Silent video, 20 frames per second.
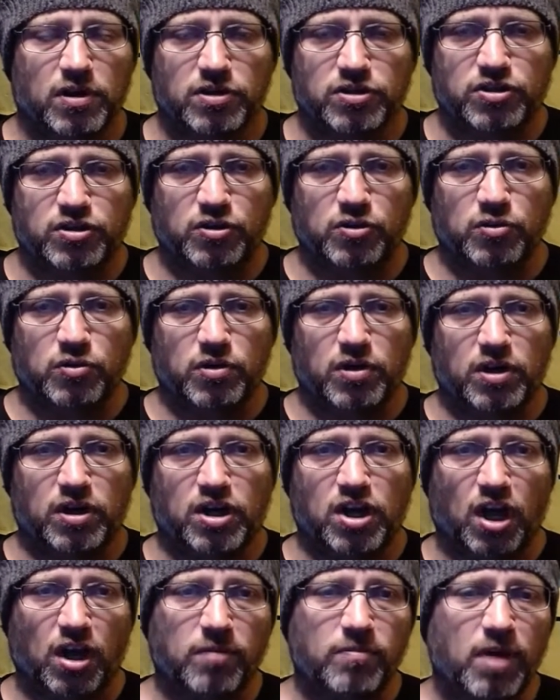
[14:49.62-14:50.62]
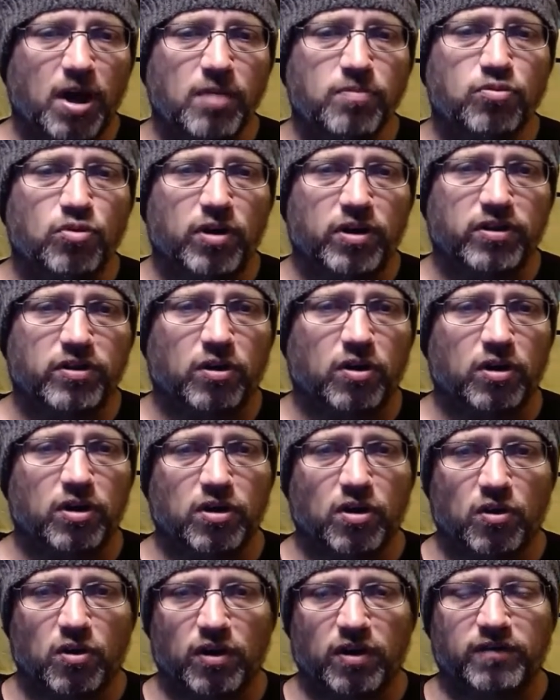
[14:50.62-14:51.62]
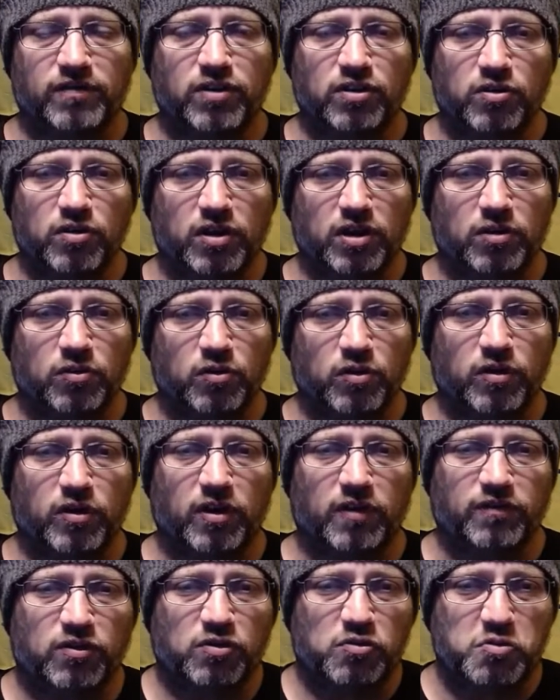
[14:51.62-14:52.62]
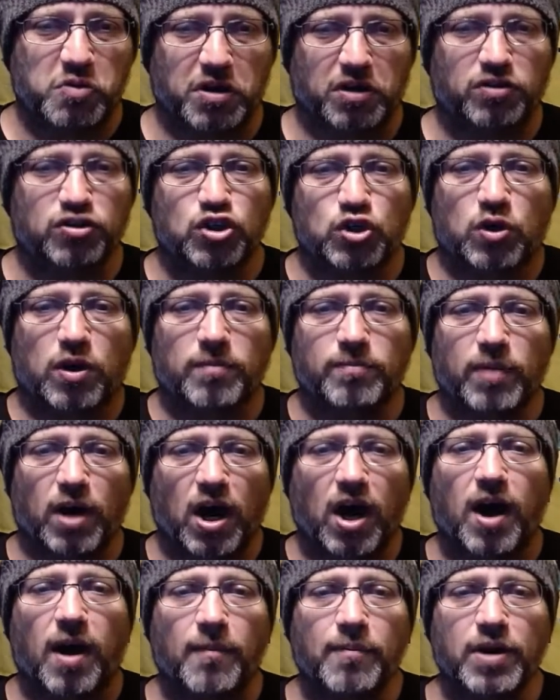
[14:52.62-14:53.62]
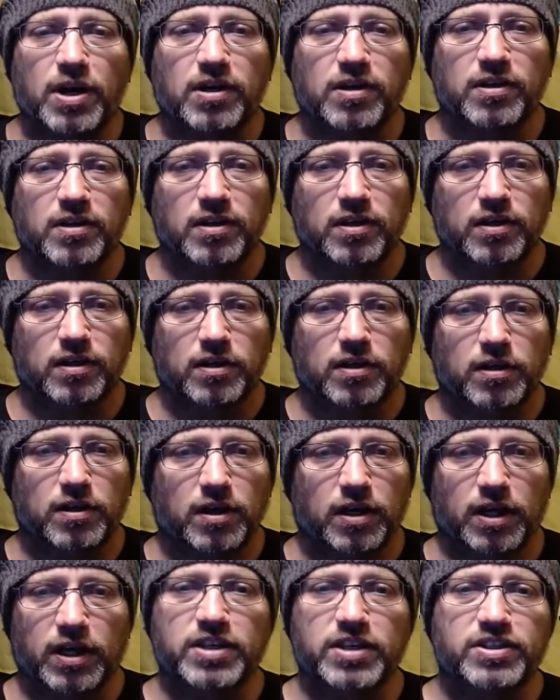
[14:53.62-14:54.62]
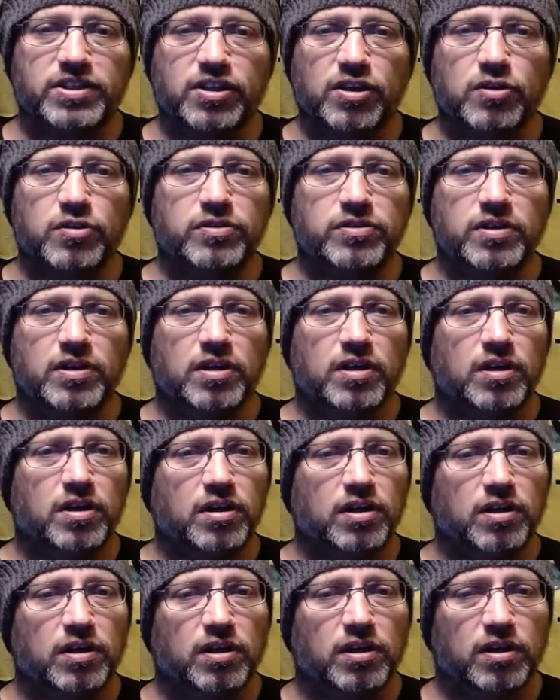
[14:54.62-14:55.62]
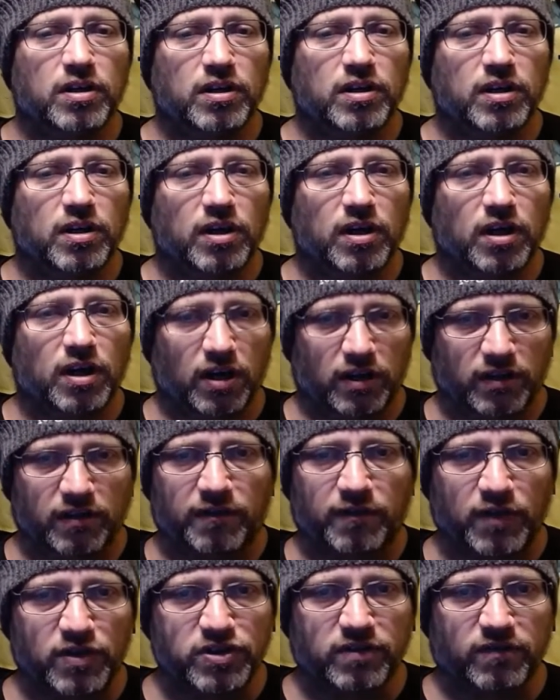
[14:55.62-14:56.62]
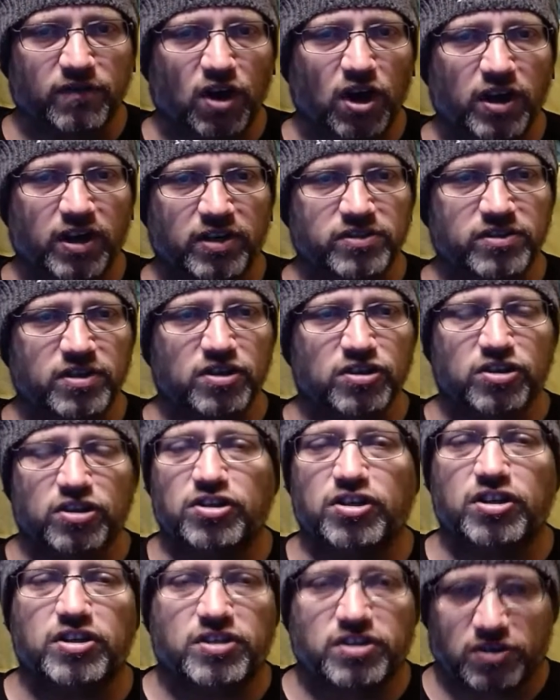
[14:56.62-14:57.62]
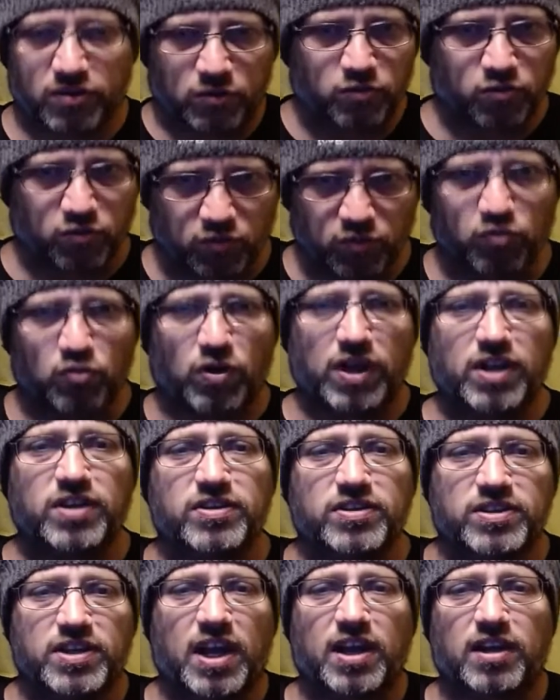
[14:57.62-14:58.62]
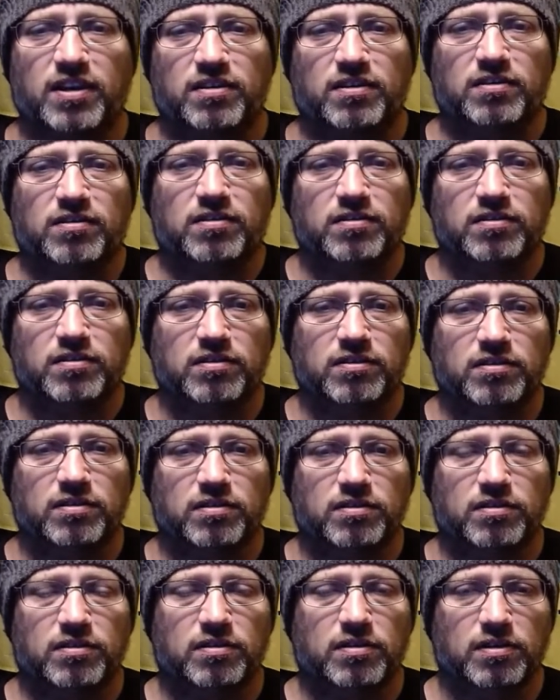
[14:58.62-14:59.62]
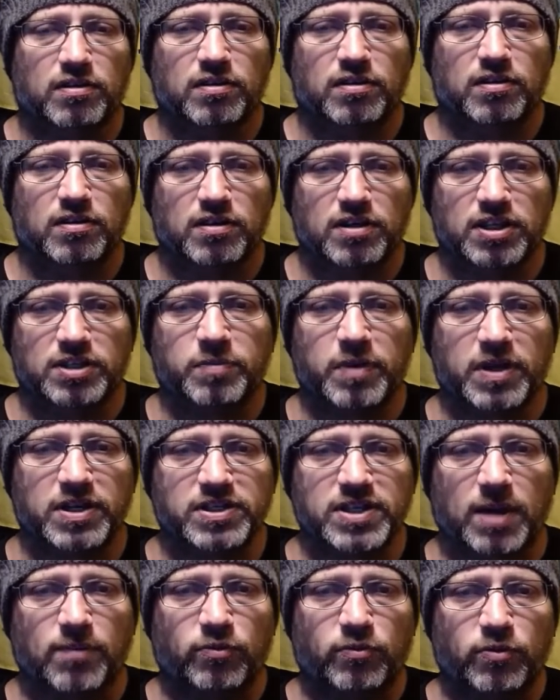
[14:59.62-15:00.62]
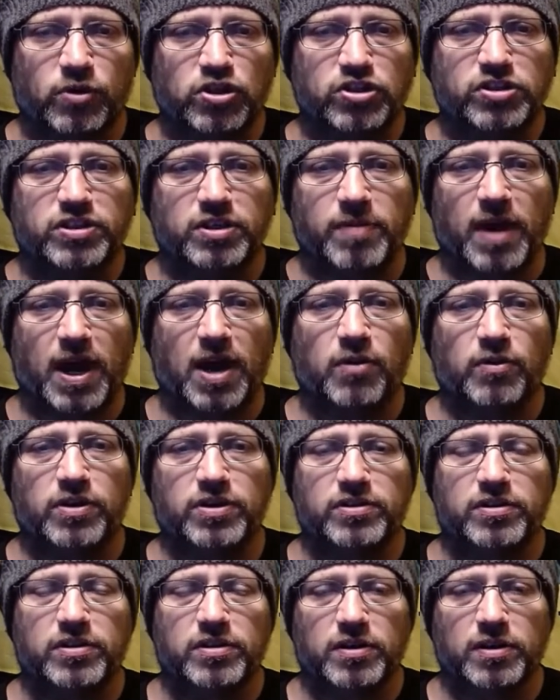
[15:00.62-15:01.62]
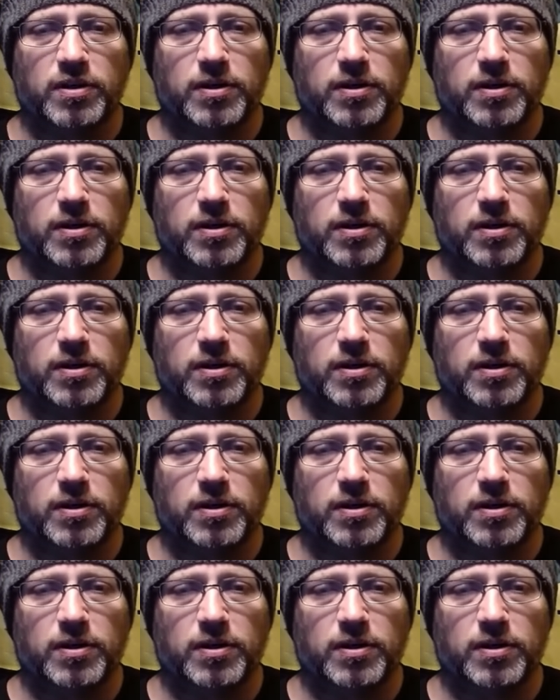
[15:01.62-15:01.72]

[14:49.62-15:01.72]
to come up with, or if you will, trump up an excuse on the 1st of August to just reinstate his peacetime emergency powers.